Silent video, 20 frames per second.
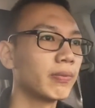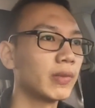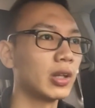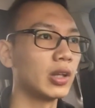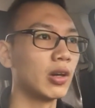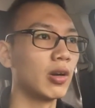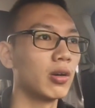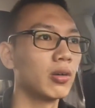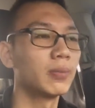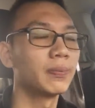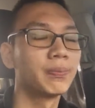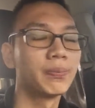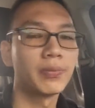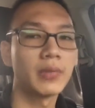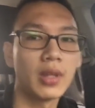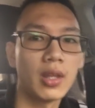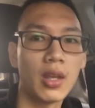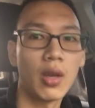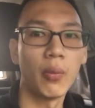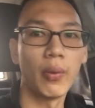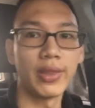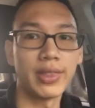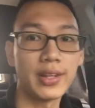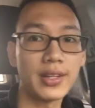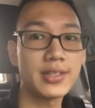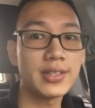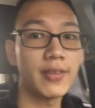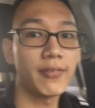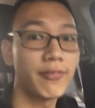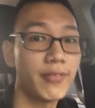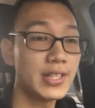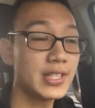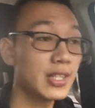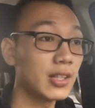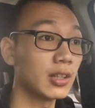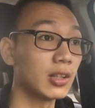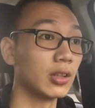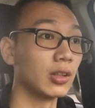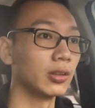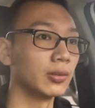you know, when there's a
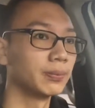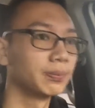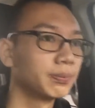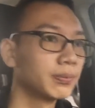visitor,